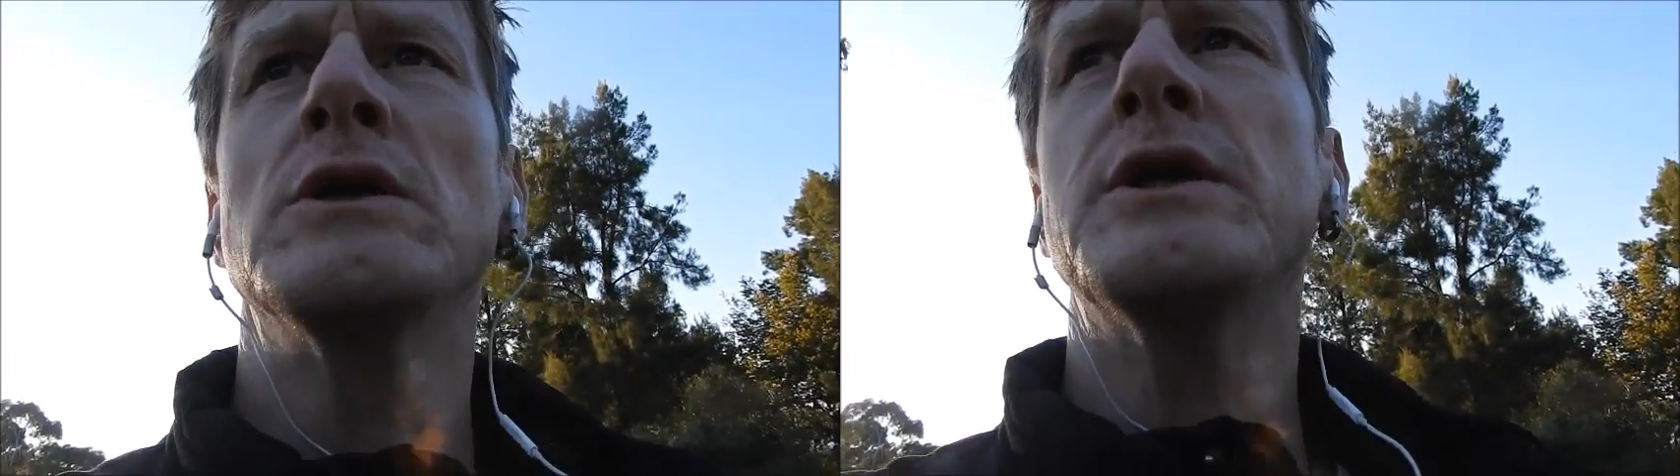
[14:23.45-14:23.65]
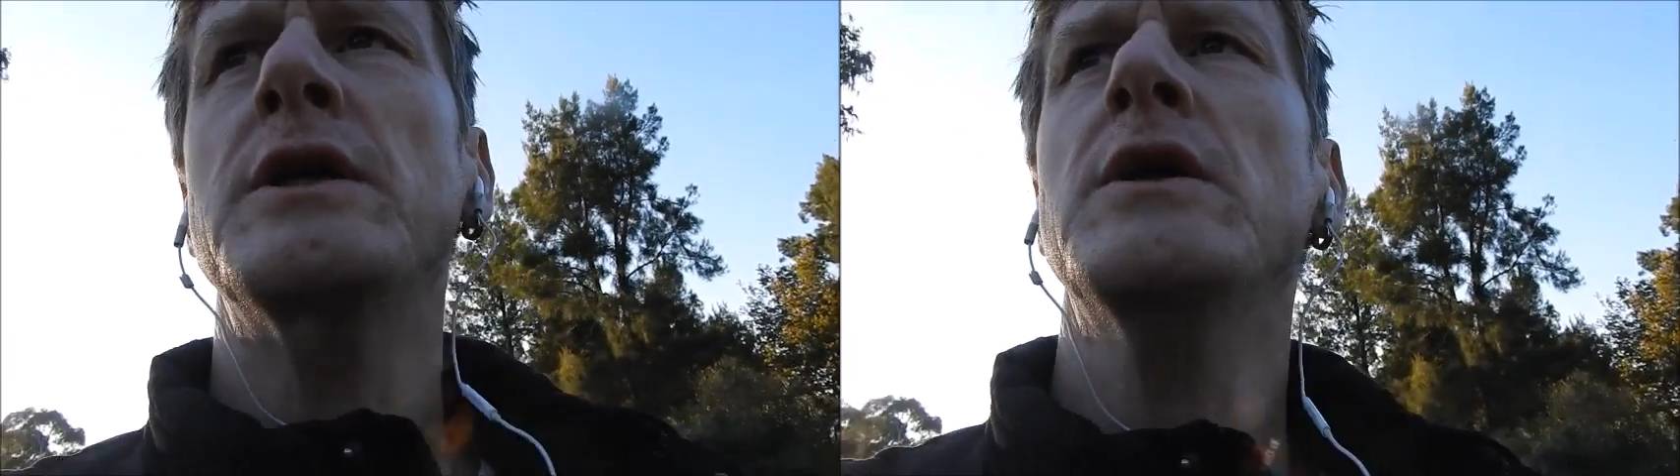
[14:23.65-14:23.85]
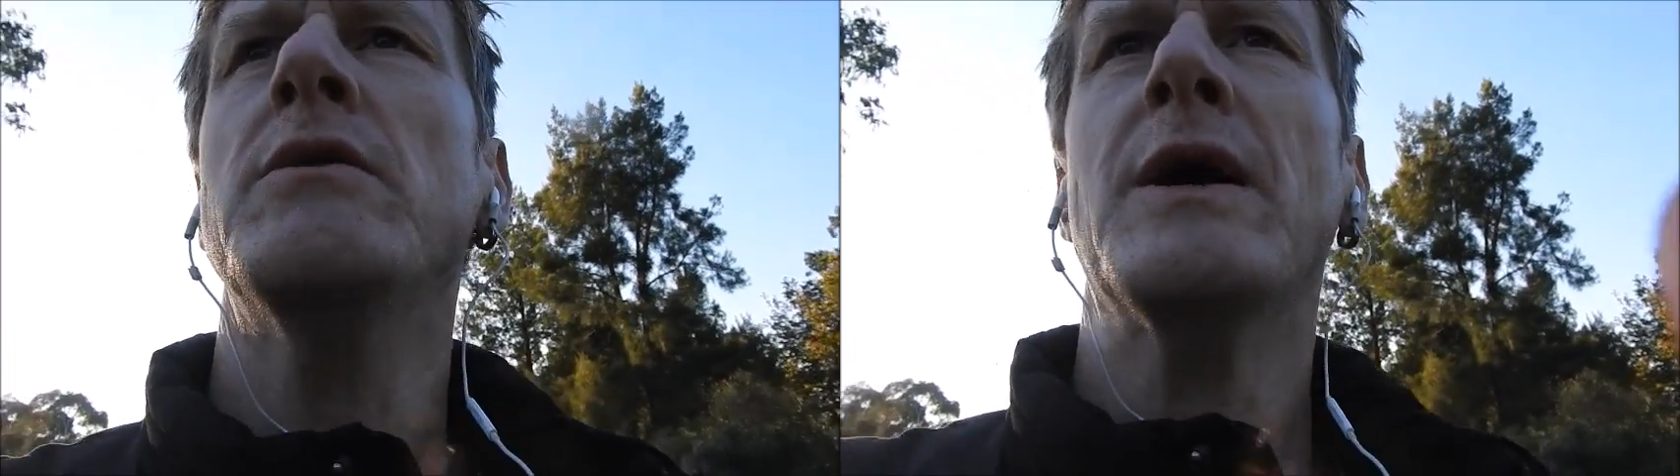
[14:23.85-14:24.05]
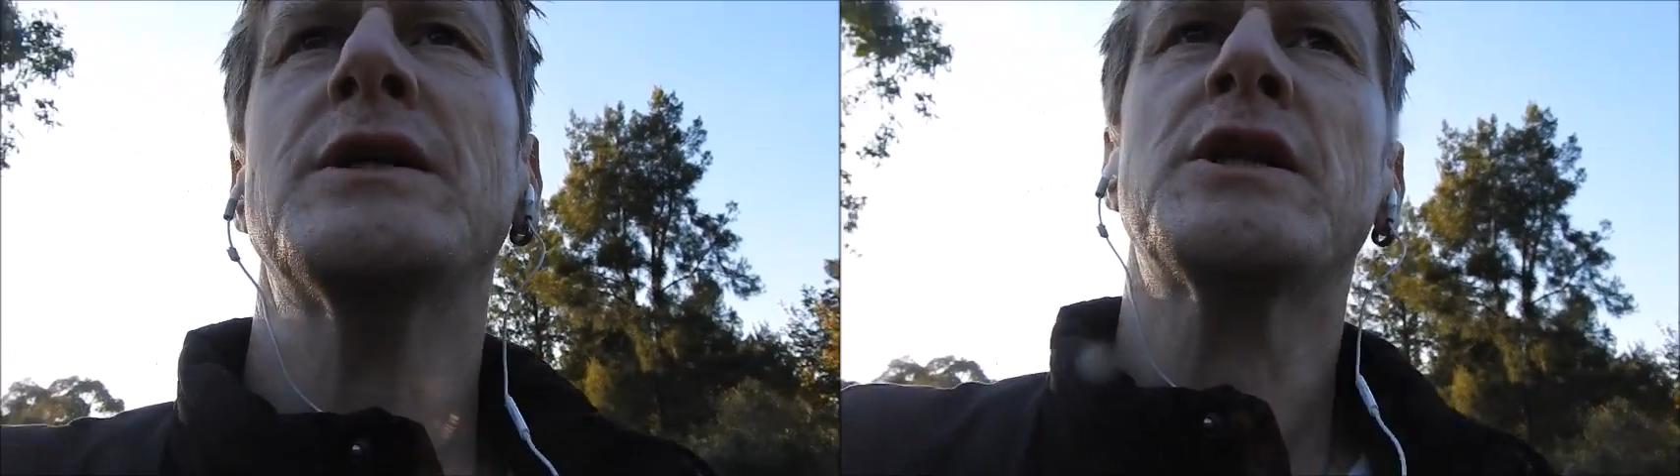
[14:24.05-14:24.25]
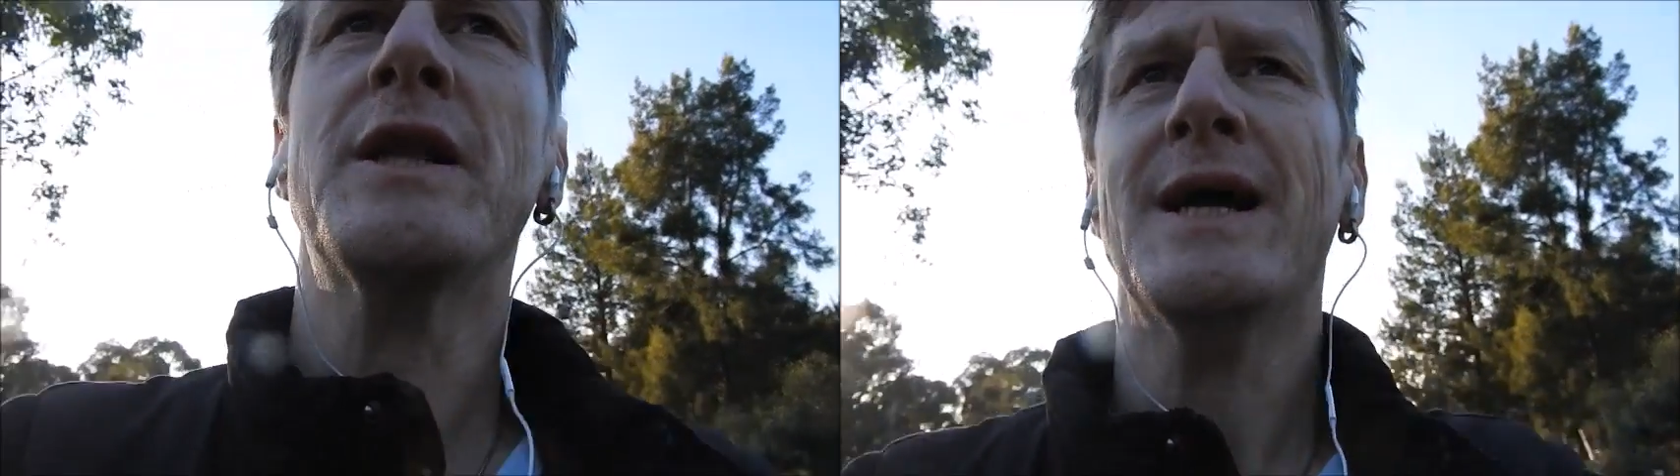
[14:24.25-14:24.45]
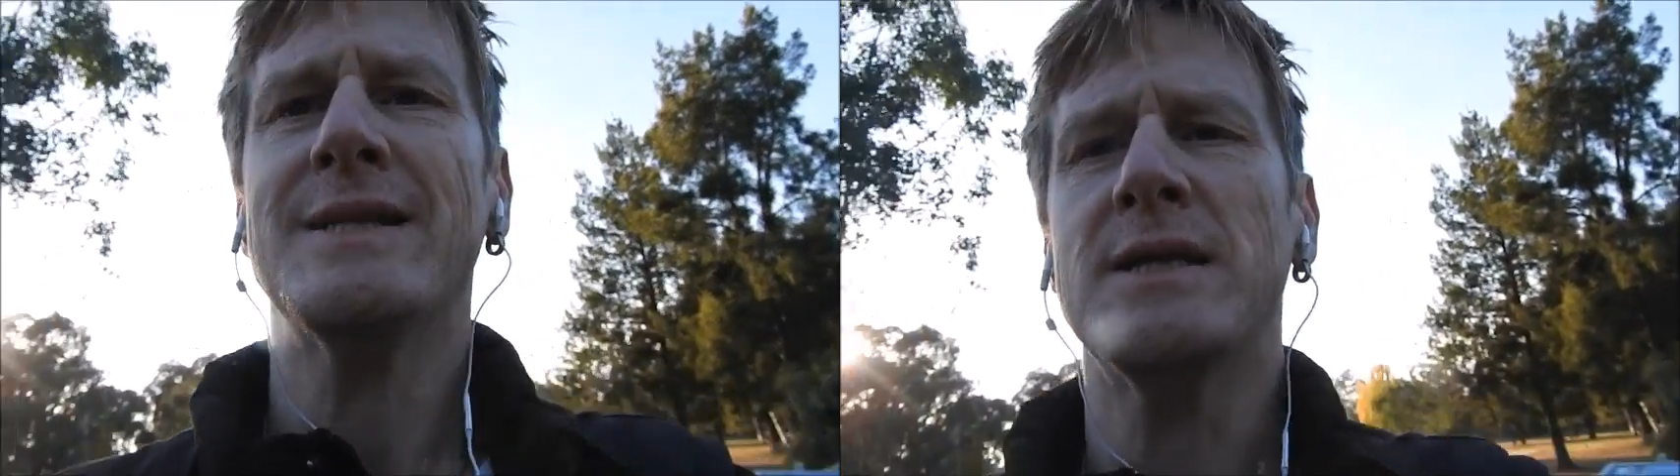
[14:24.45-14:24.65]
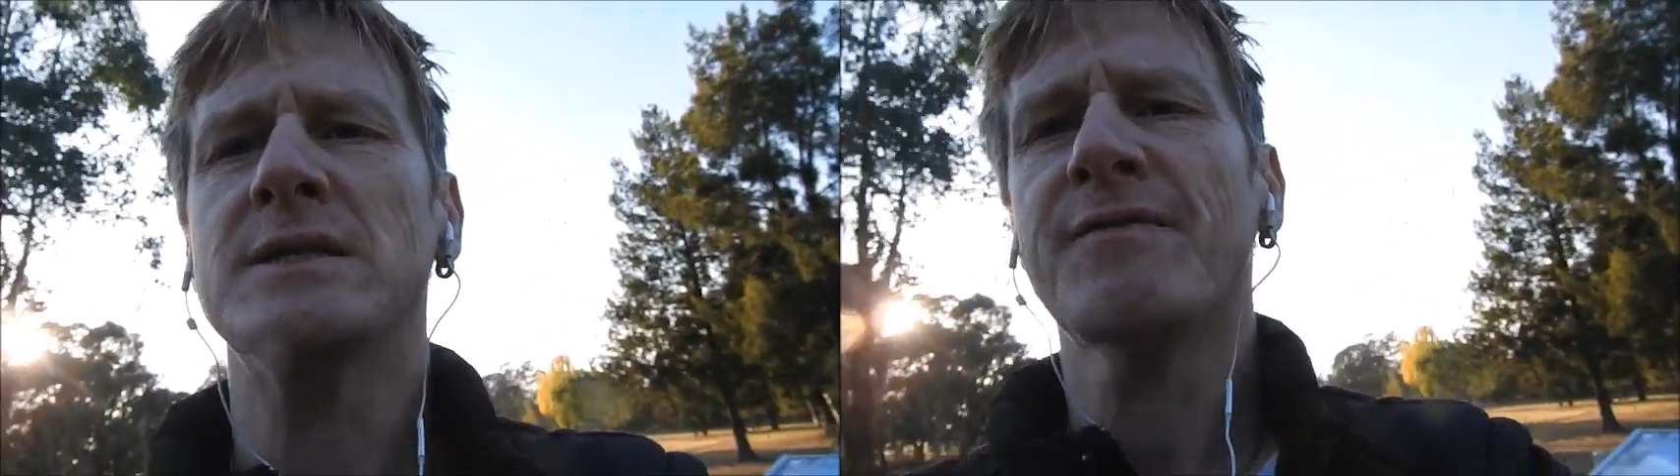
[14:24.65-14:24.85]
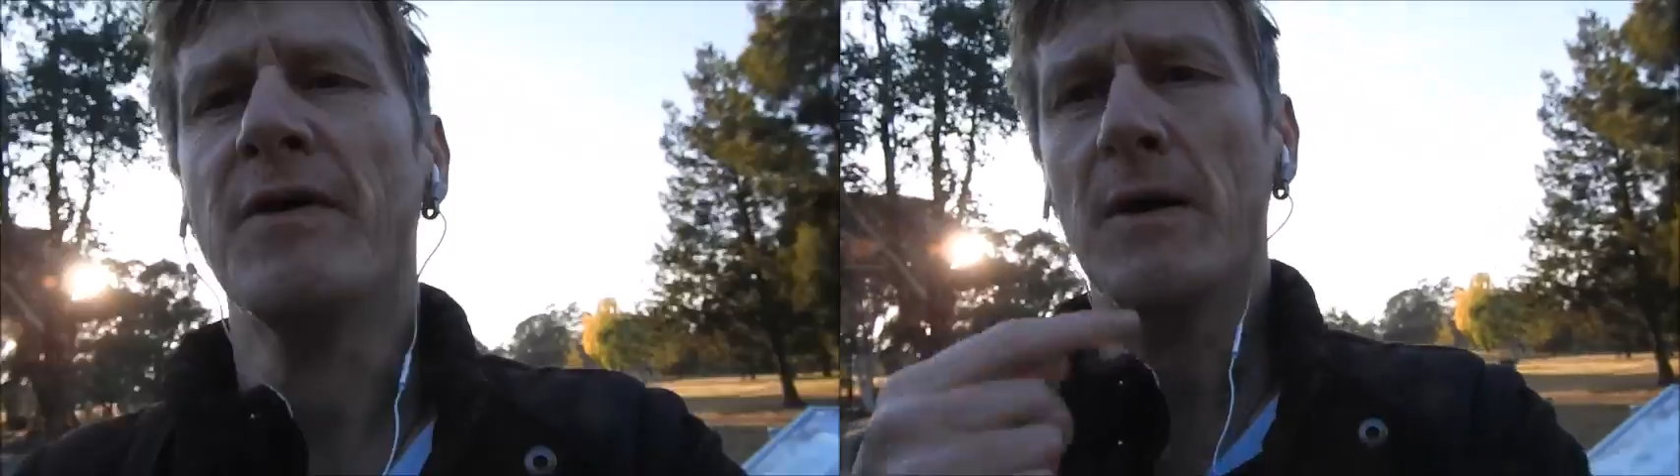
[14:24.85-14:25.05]
do you actually
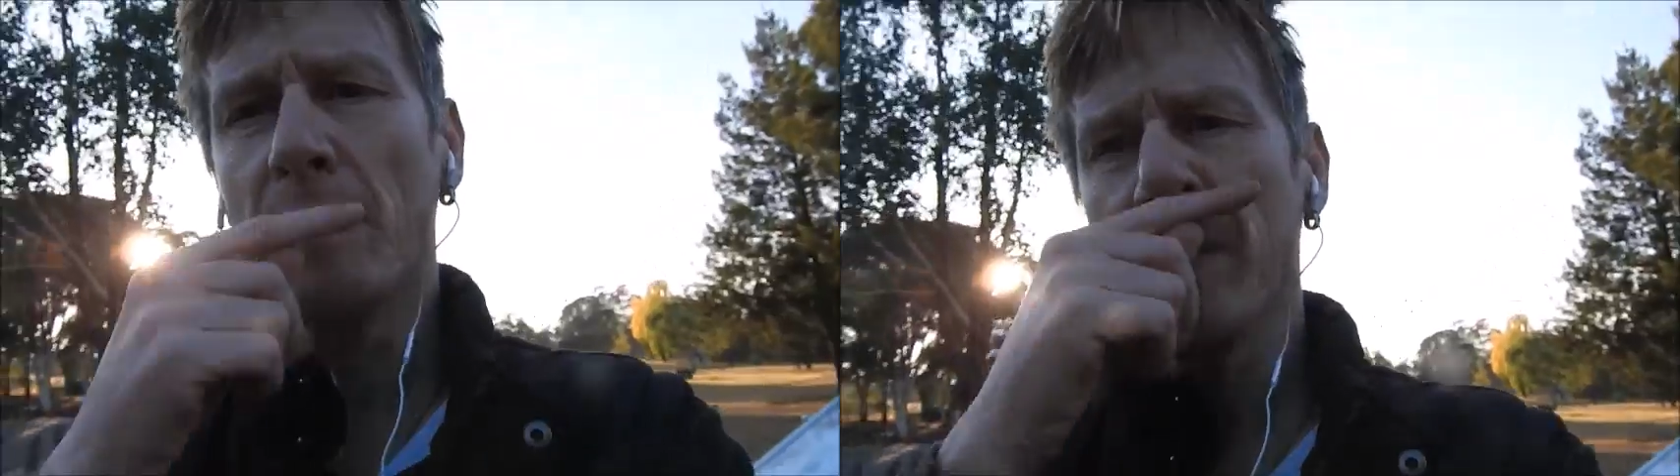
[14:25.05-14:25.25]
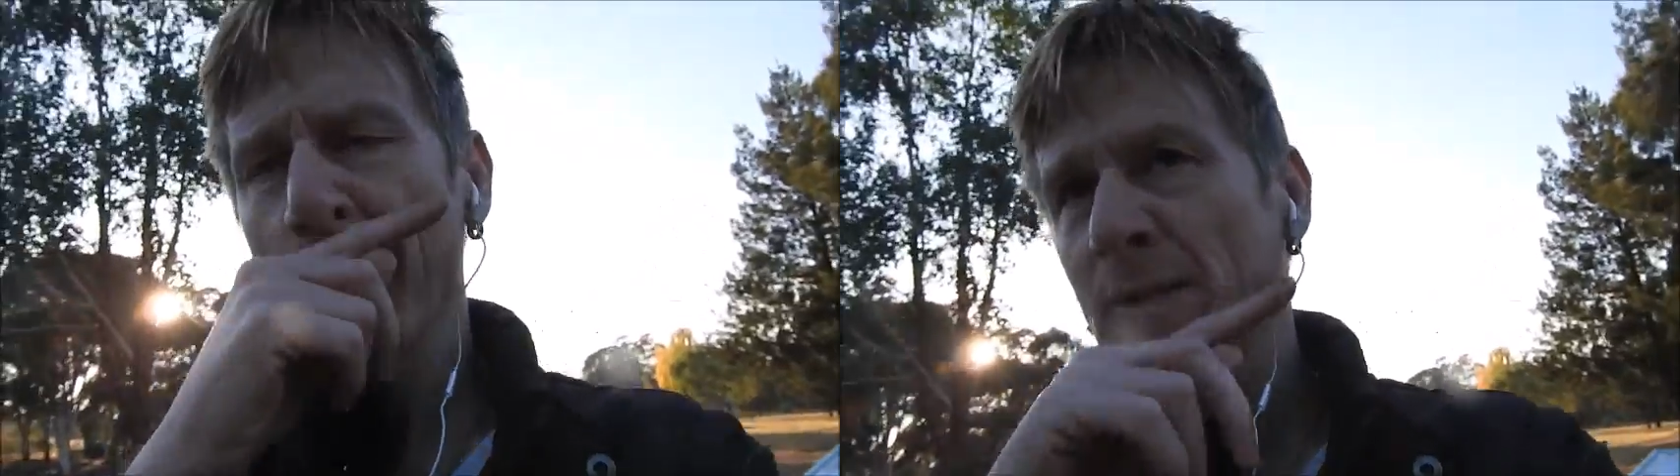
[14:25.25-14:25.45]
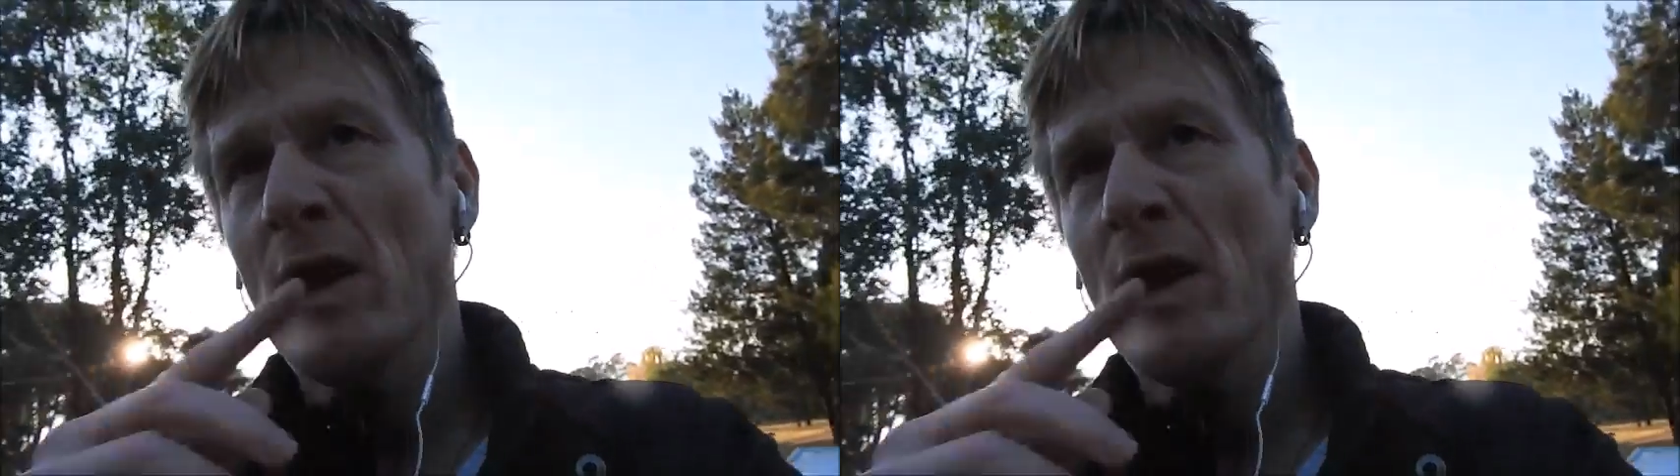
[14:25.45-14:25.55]
identify with?